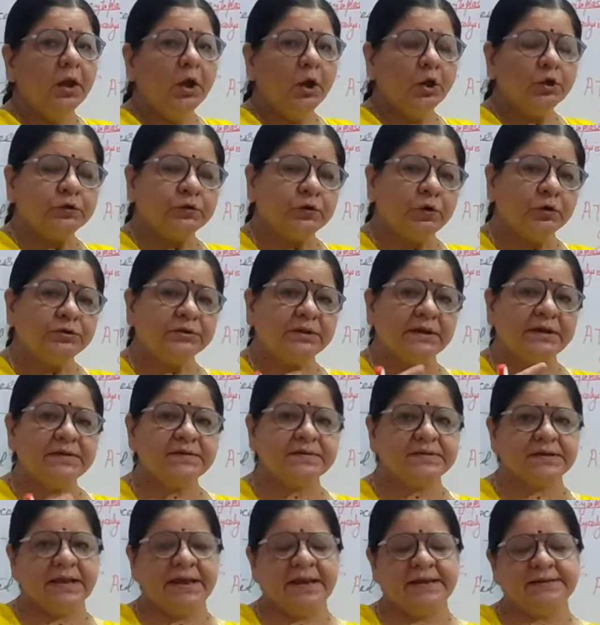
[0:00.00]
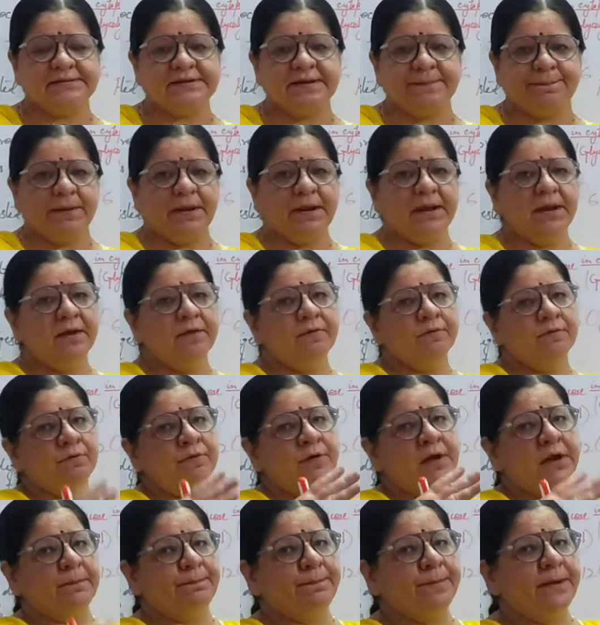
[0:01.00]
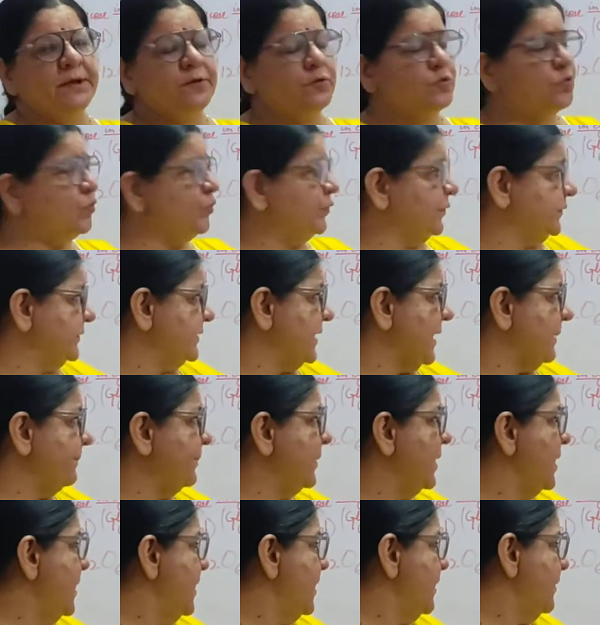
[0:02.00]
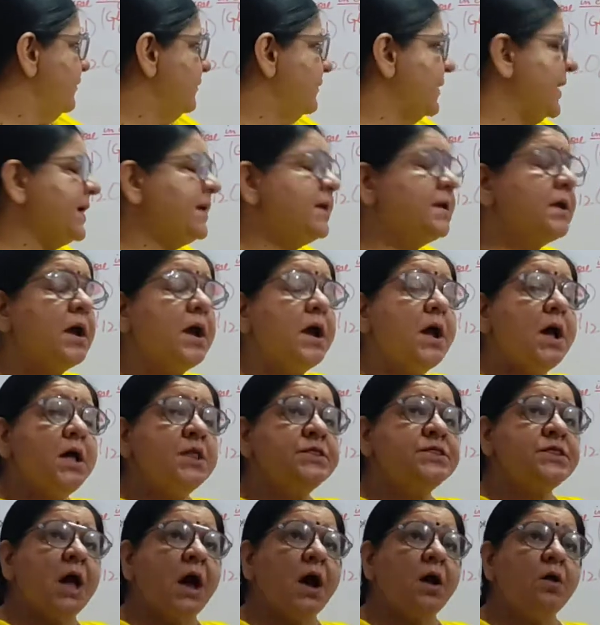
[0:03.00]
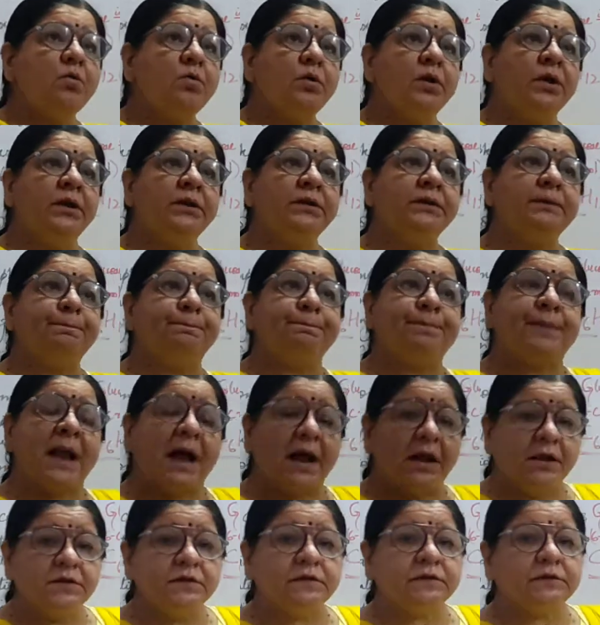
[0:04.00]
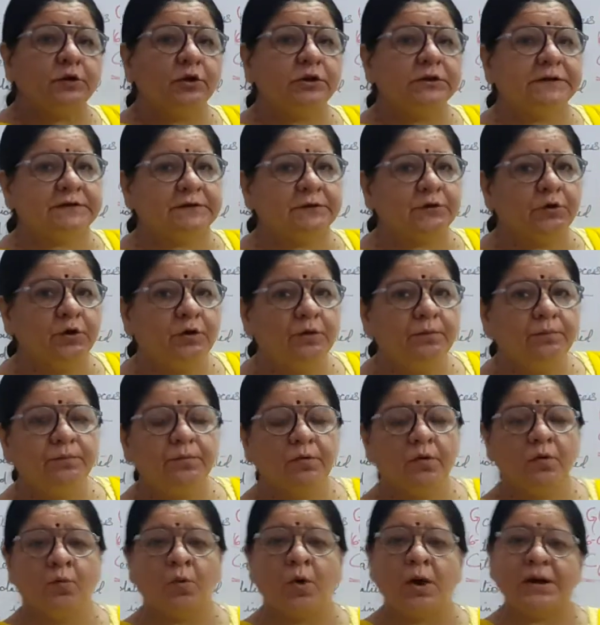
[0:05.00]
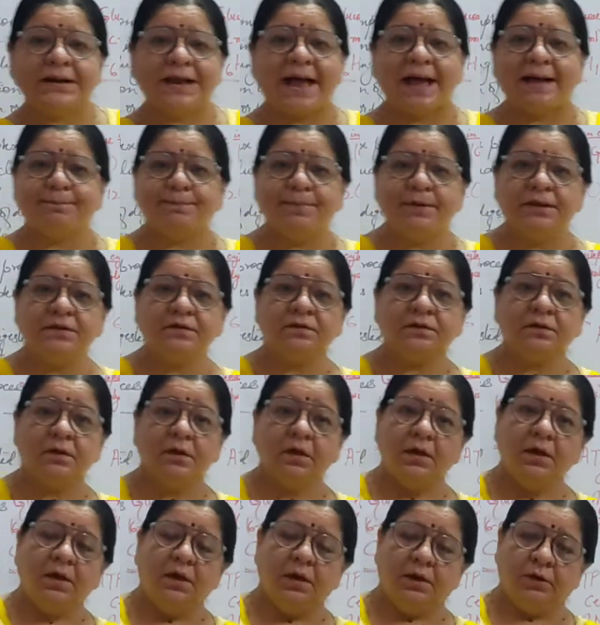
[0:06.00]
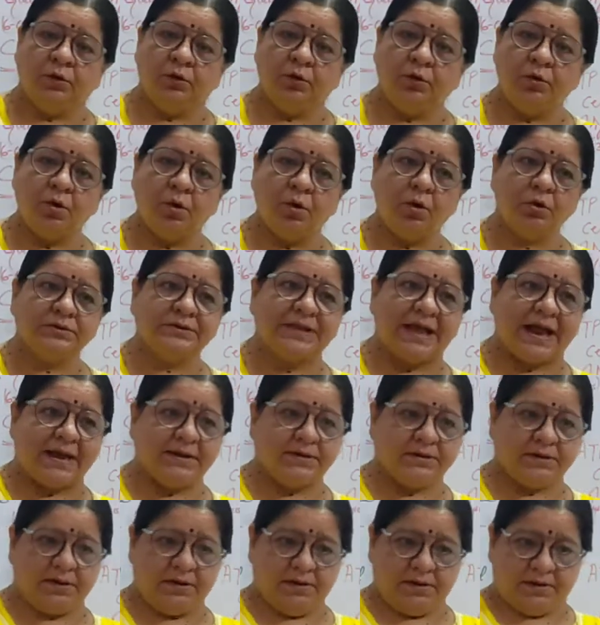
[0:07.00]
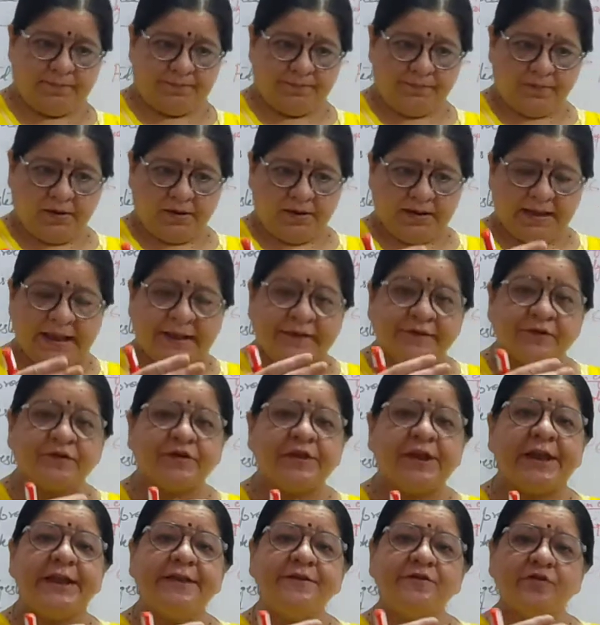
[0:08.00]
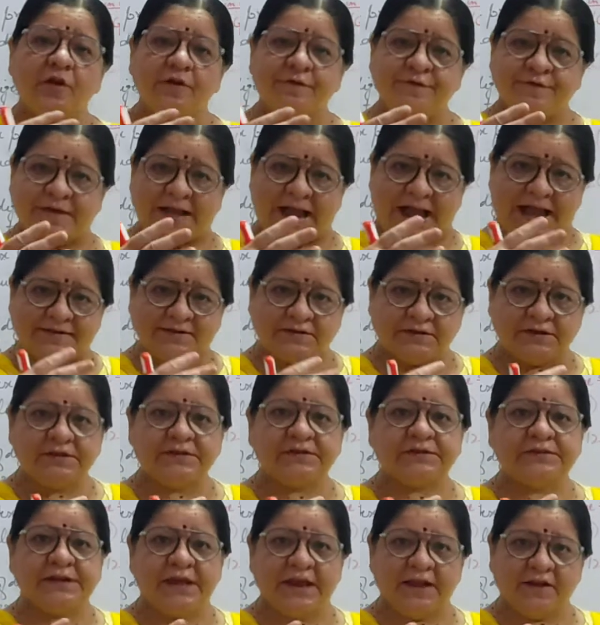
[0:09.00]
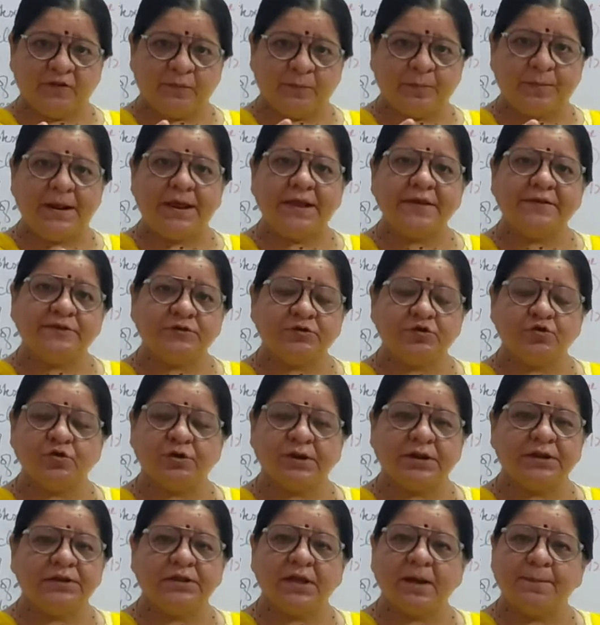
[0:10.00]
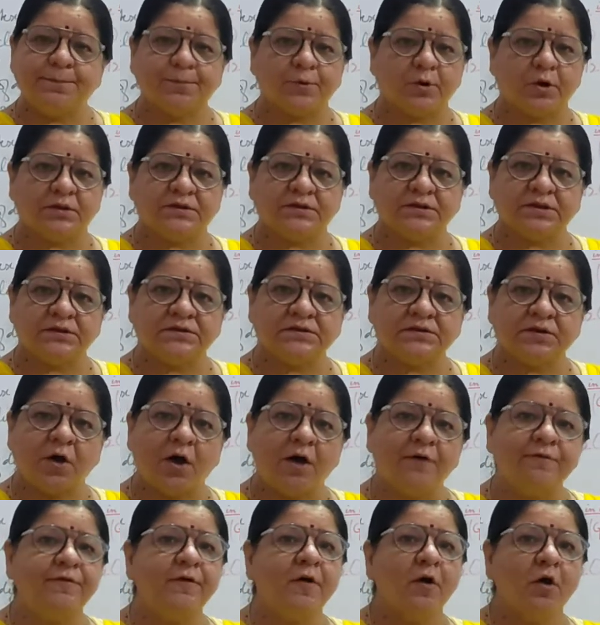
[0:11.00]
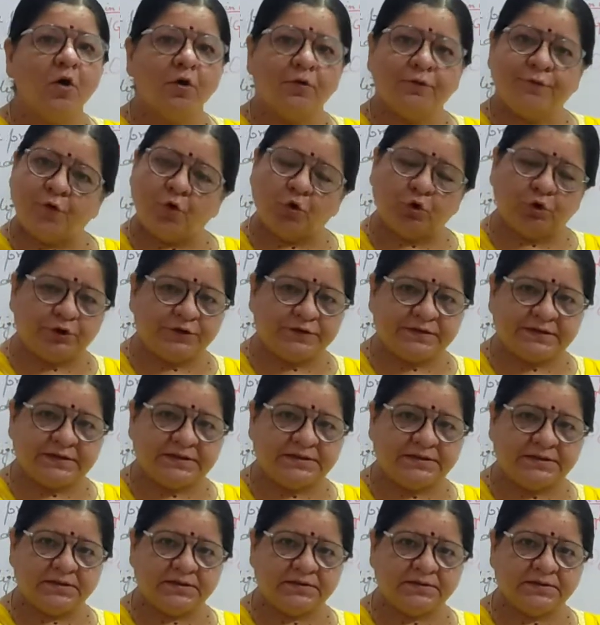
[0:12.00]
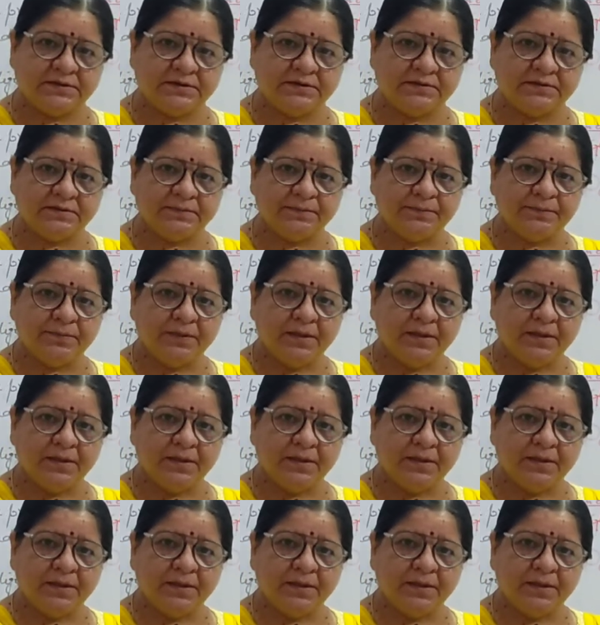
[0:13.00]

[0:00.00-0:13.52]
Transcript: So this ATP will be used up. Right? Now in plants also, what happens? You know that exchange of gases takes place during the process of photosynthesis.